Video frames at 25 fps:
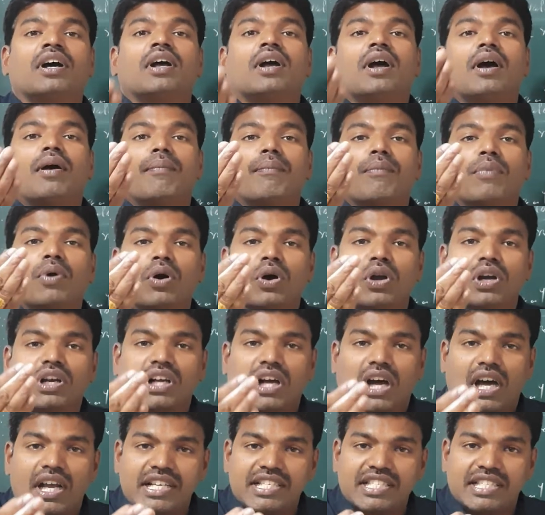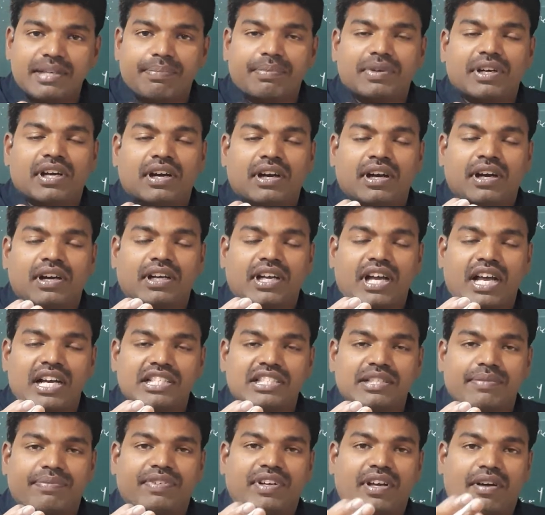mole concept
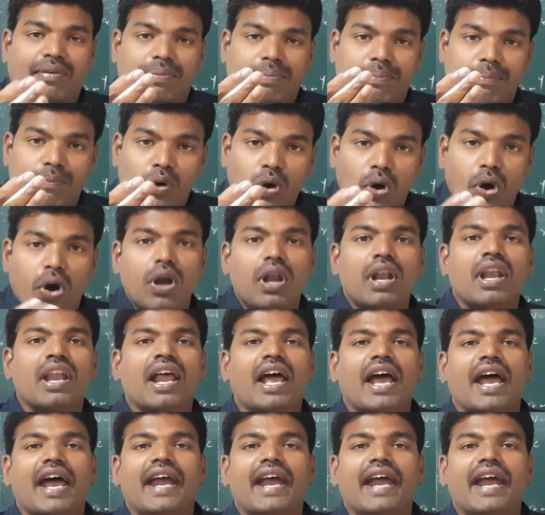of mole